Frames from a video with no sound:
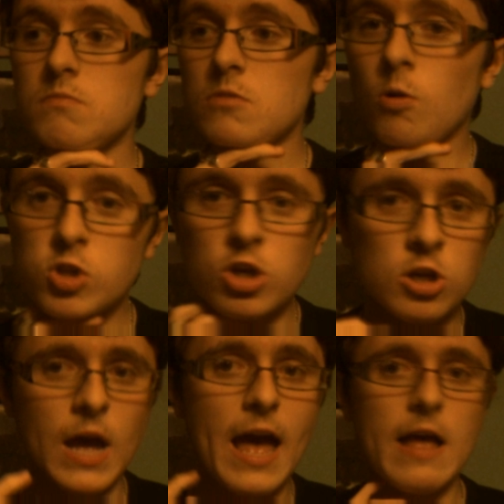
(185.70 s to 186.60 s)
we
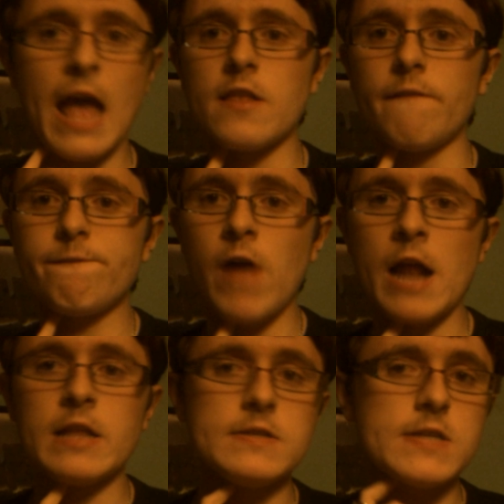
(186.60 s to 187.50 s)
do end up
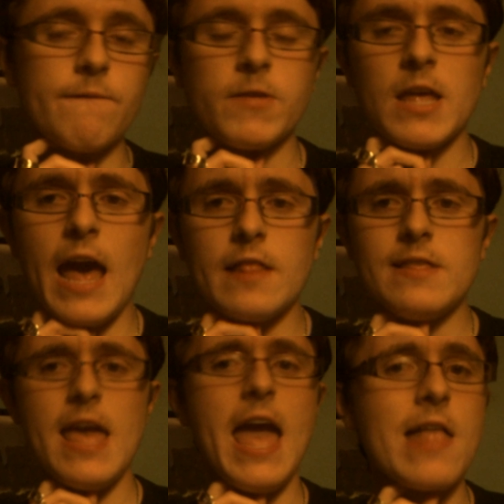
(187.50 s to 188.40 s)
finding something at
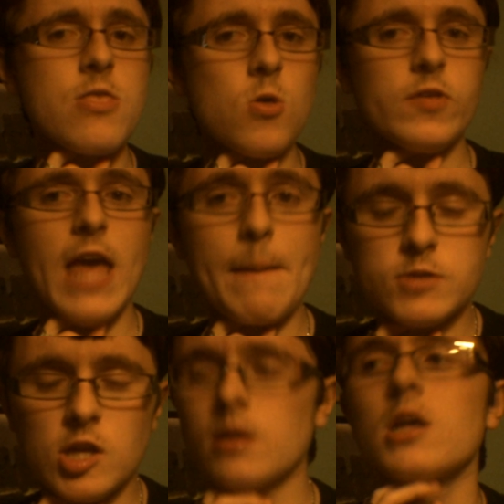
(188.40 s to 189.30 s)
the end of the
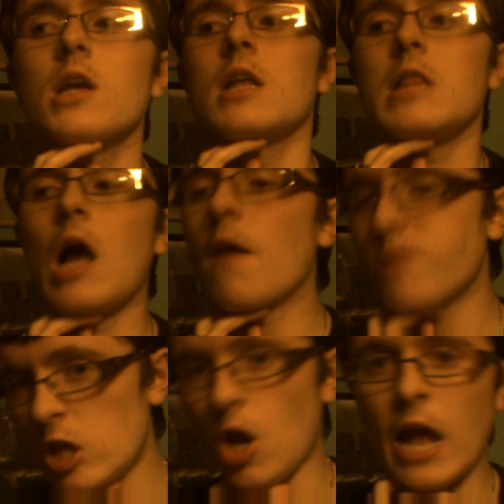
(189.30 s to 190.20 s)
episode.
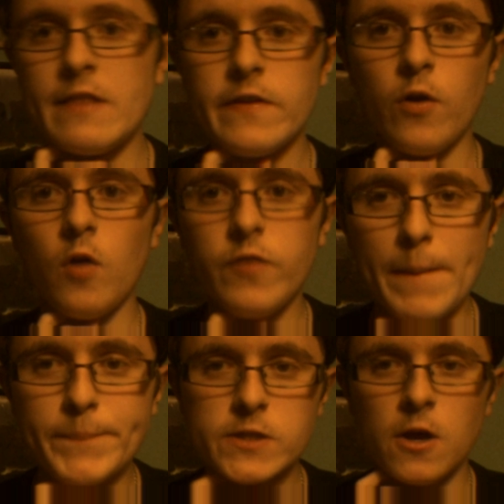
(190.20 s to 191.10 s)
After the ending of the
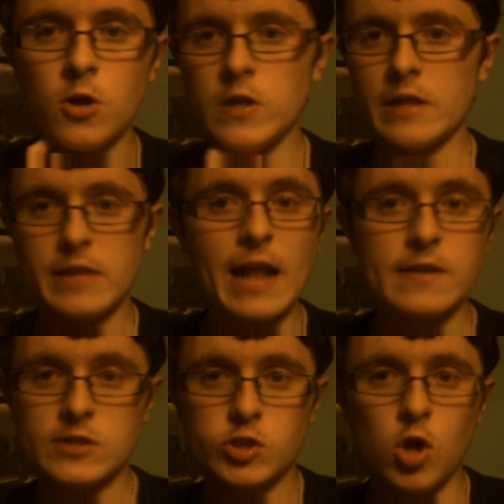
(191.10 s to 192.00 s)
episode, the
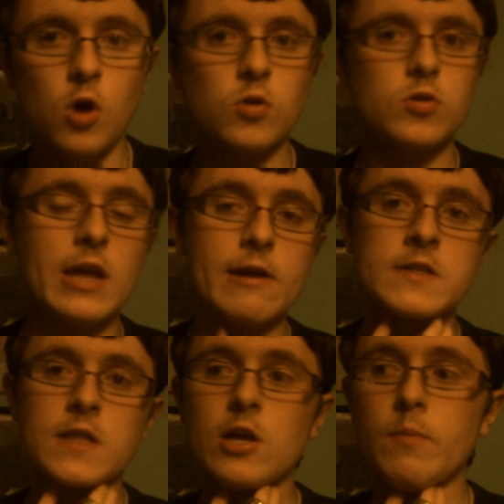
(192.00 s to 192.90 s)
ending song, there
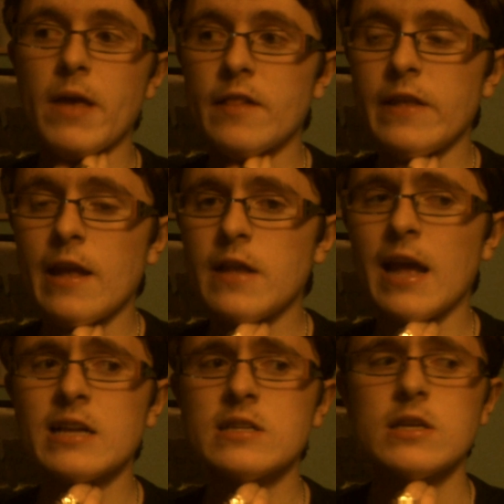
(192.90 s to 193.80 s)
is a little bit at the end,
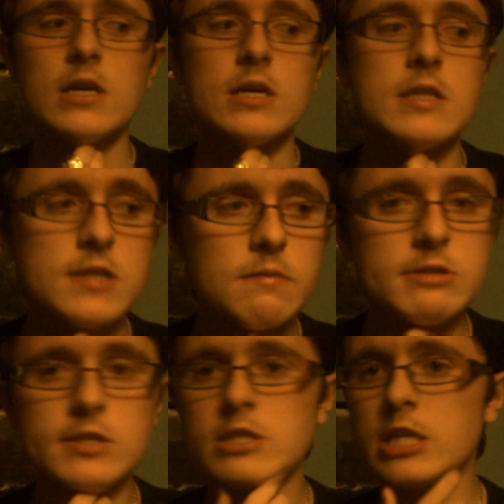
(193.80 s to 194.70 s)
and something
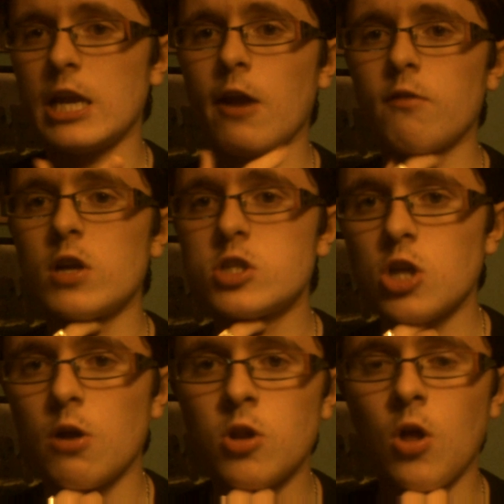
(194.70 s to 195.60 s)
mysterious
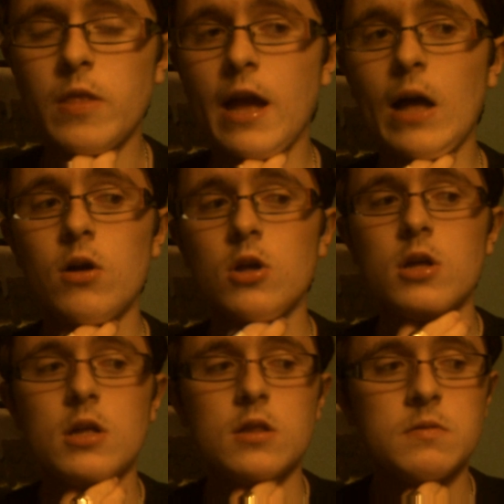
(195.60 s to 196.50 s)
going on. Now,
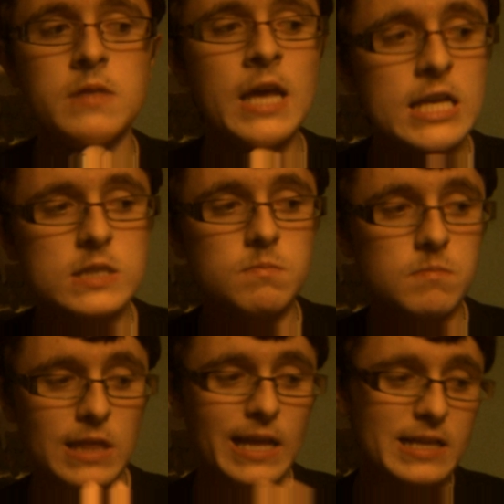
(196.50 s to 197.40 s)
these,
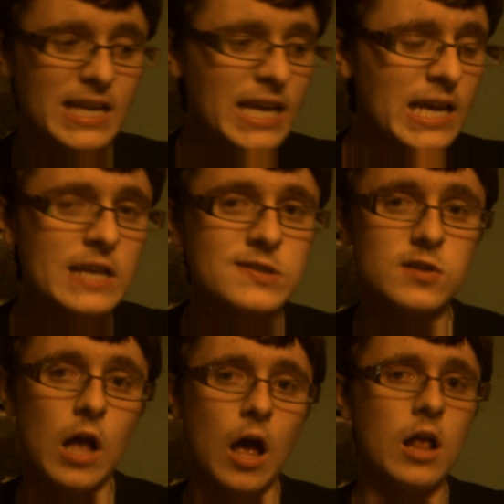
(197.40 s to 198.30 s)
like
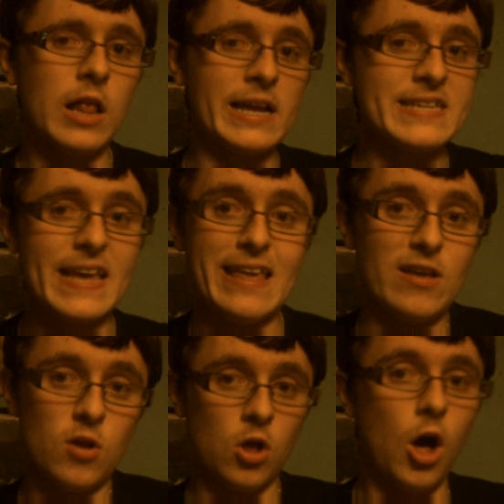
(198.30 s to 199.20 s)
I take
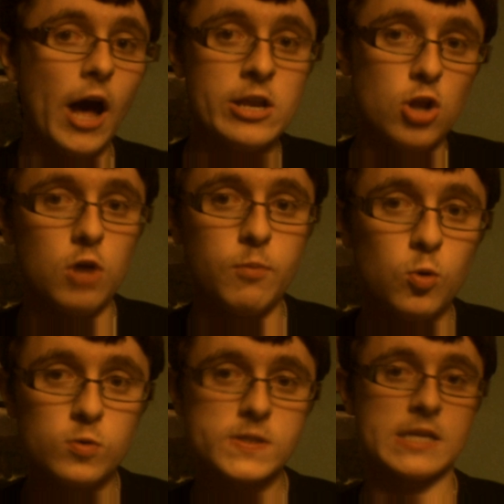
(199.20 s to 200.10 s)
it, high
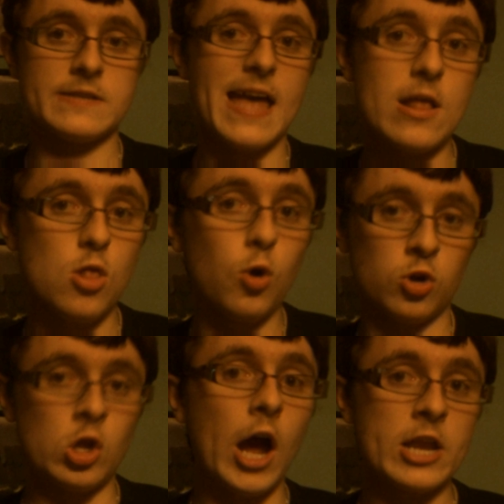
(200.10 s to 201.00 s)
nobles, because they
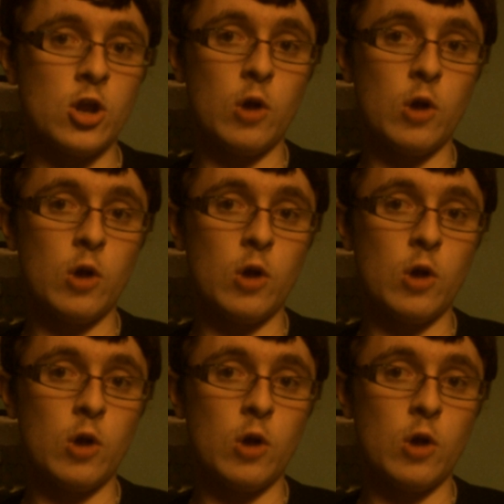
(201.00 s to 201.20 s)
look high